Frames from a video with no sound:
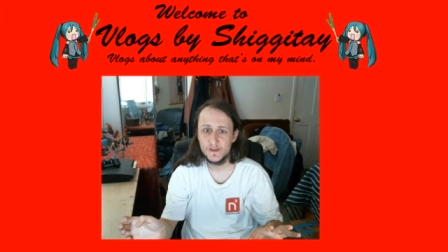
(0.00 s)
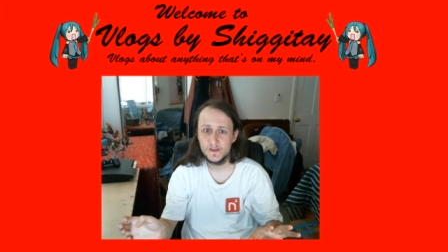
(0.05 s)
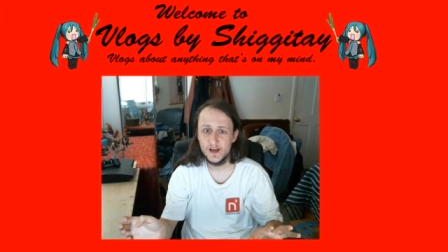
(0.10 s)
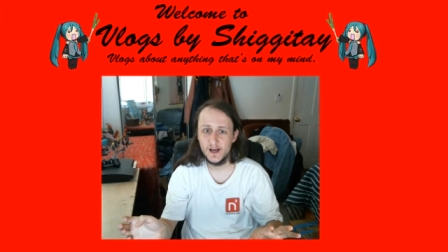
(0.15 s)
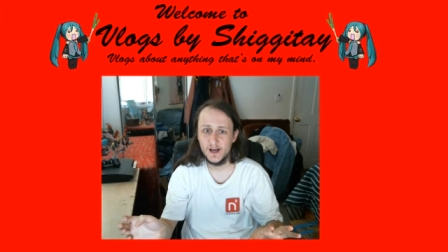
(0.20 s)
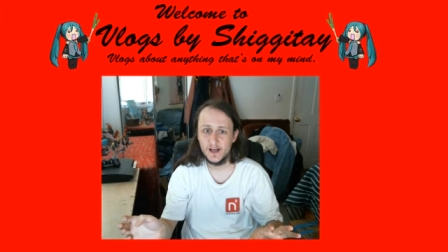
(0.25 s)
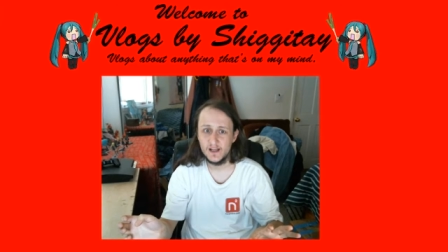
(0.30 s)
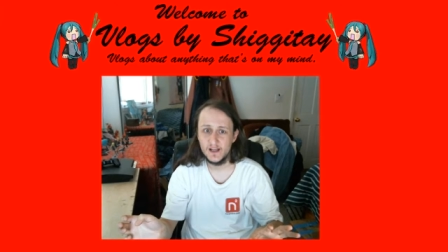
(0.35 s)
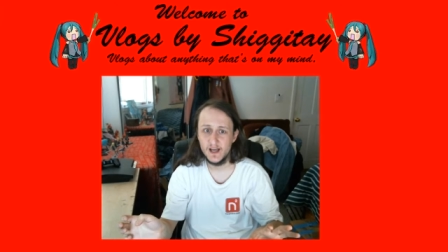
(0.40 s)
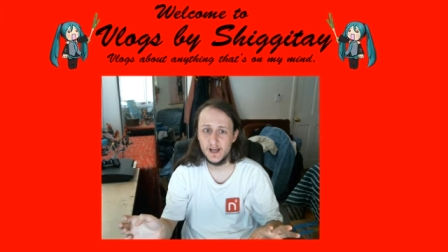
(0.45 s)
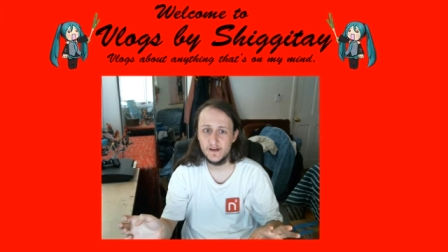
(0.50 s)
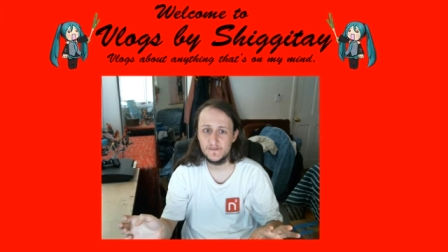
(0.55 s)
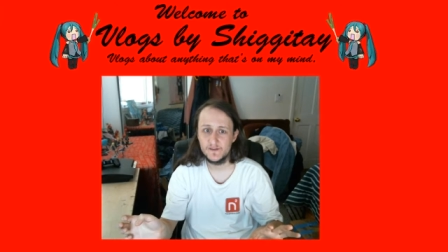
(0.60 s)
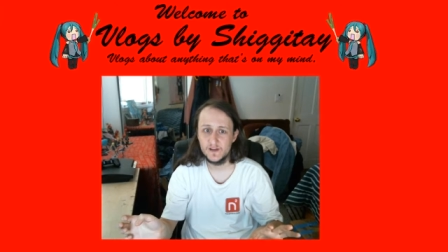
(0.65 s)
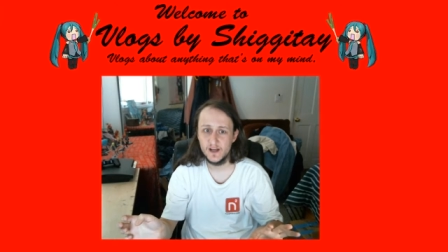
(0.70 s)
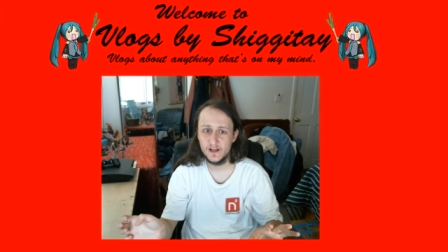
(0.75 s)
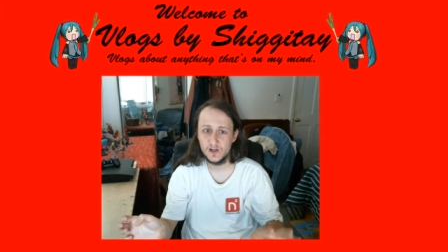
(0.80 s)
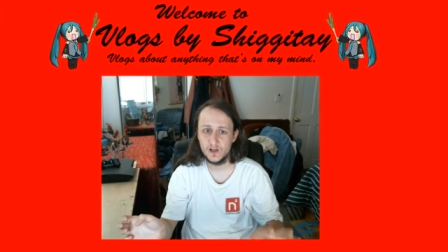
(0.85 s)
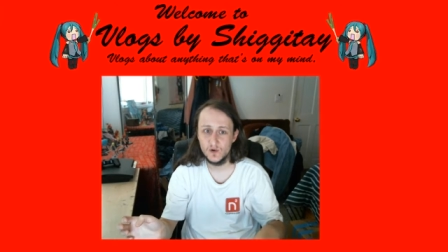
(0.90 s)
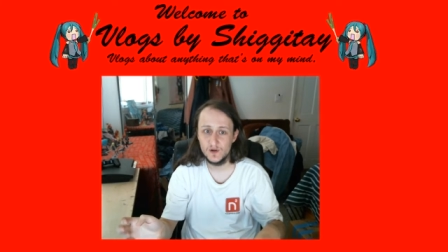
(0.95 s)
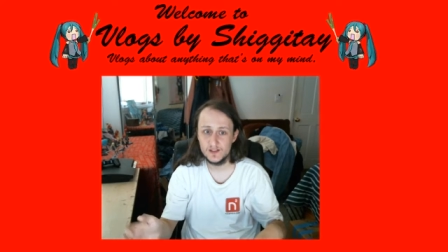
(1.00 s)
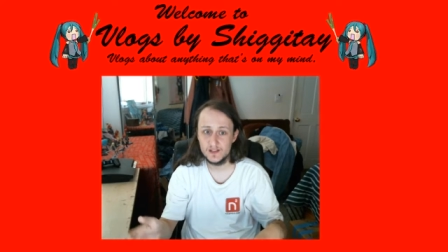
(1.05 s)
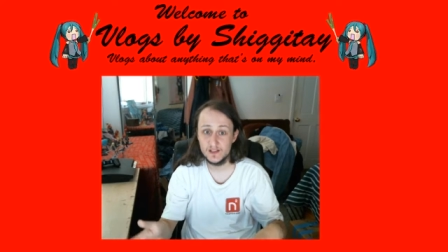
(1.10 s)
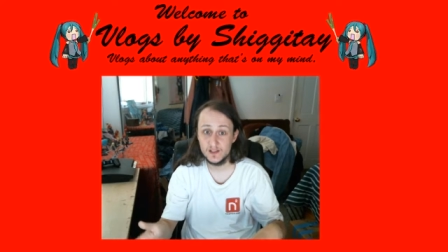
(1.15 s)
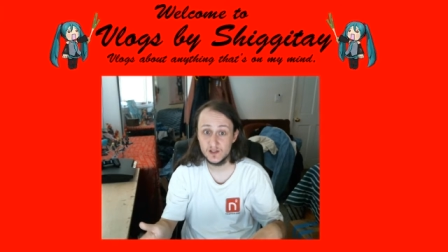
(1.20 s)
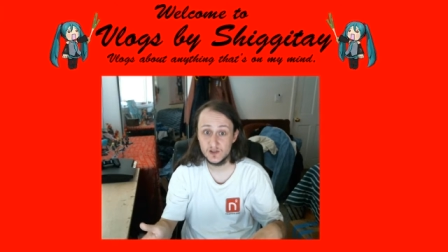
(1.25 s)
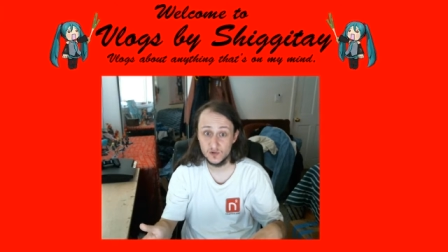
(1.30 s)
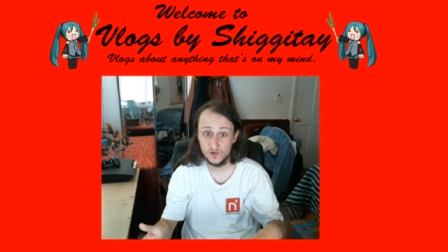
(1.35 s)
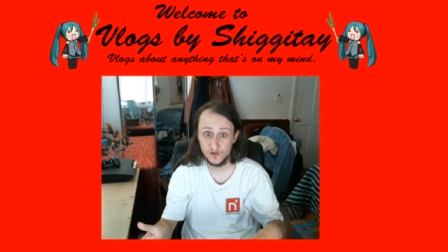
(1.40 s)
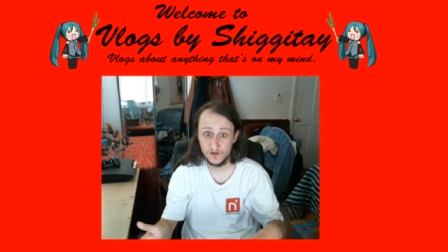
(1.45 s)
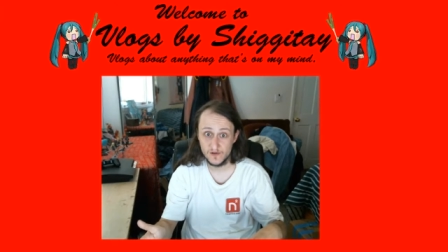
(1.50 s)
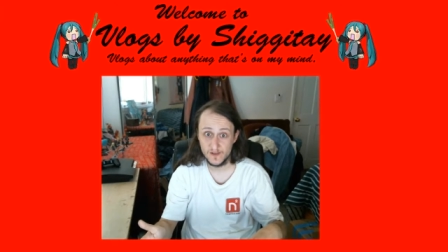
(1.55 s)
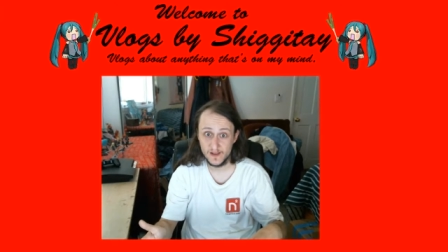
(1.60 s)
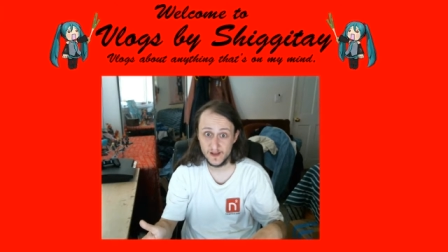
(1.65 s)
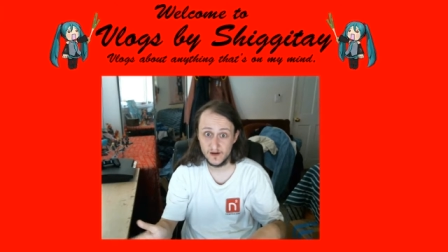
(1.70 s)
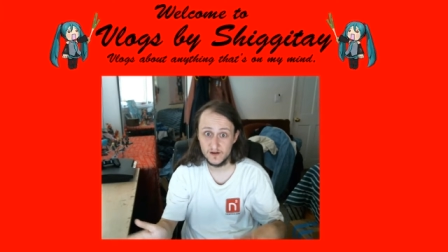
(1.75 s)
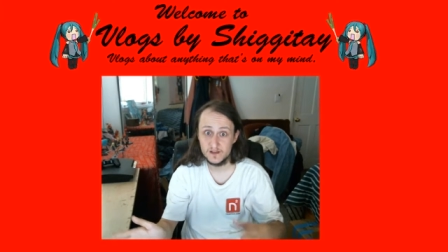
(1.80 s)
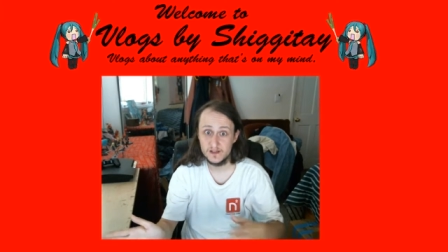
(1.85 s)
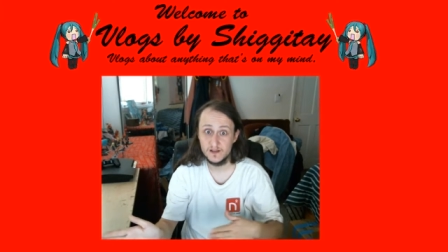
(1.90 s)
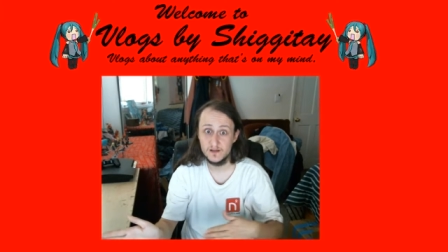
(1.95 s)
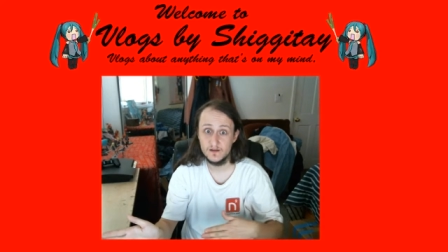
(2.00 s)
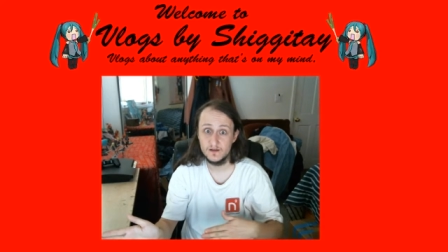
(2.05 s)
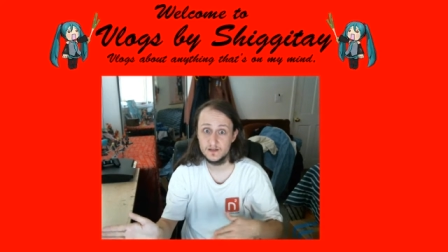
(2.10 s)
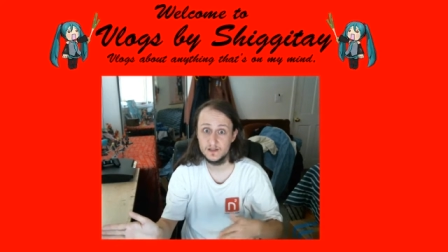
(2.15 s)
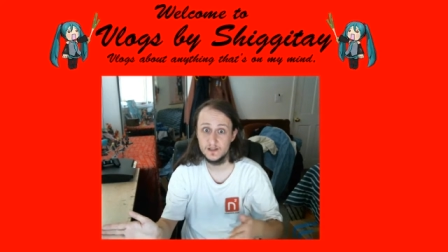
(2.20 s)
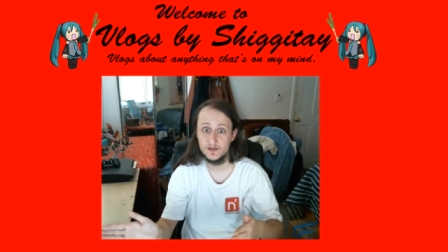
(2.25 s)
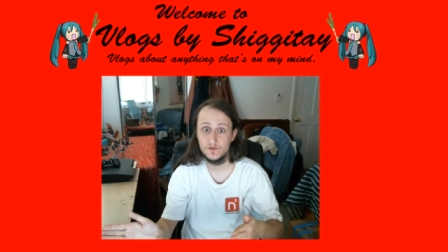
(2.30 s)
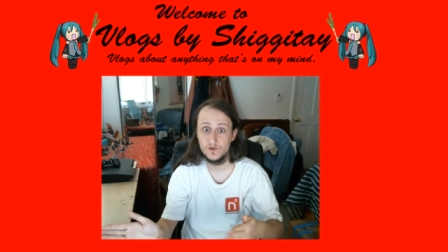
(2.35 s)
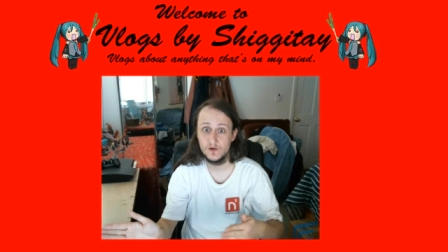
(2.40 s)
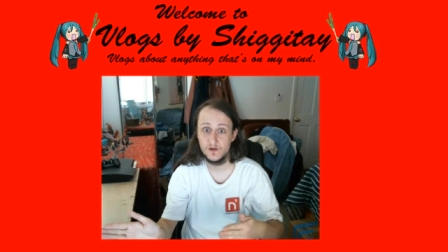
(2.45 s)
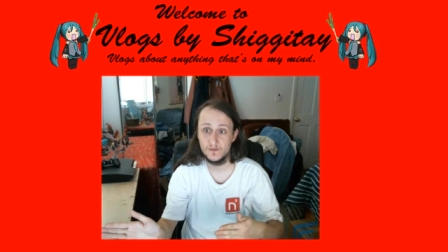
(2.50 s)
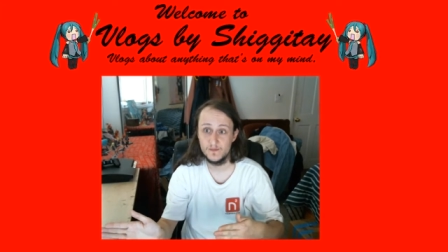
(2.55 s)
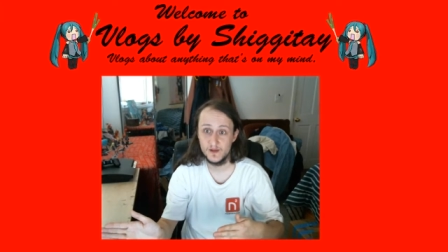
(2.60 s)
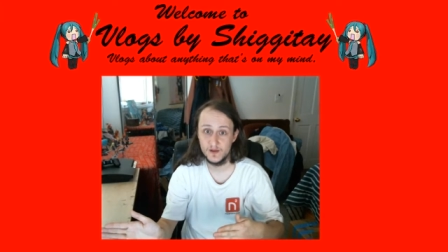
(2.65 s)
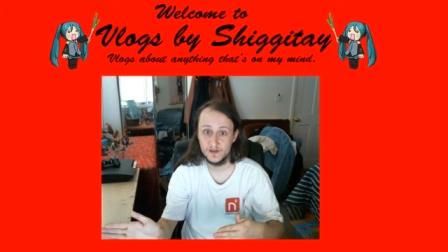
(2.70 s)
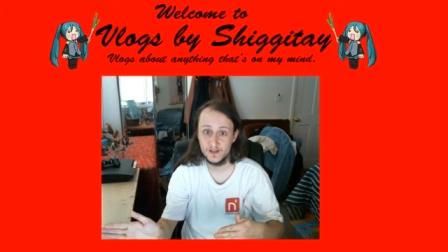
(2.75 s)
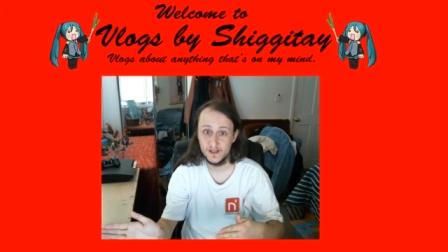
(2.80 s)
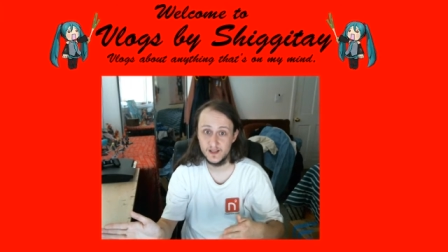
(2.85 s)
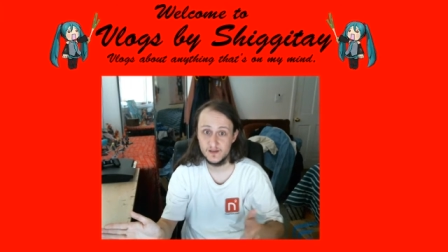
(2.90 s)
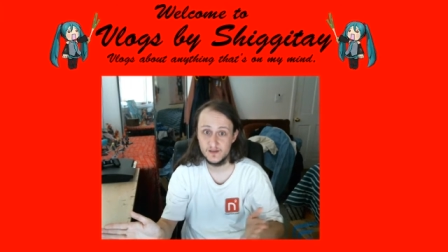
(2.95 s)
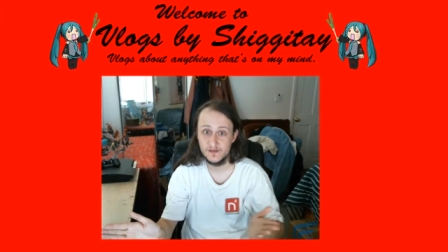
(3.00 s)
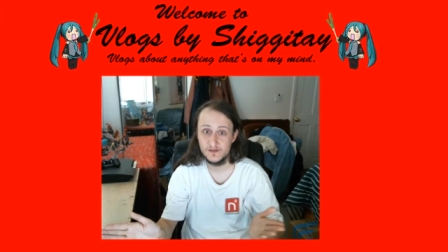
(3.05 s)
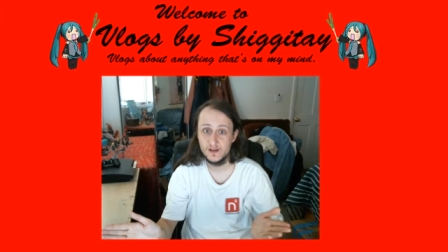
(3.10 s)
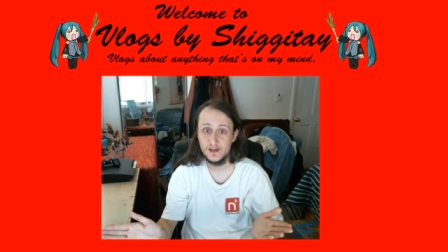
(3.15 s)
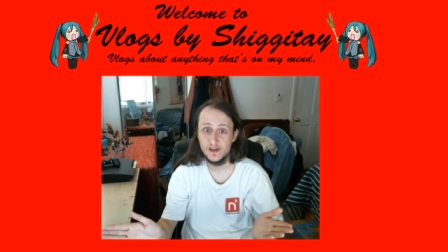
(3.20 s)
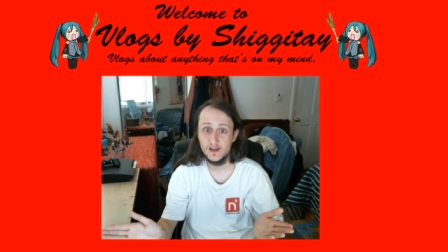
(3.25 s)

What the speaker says: I go into the cooler there to where the milk is,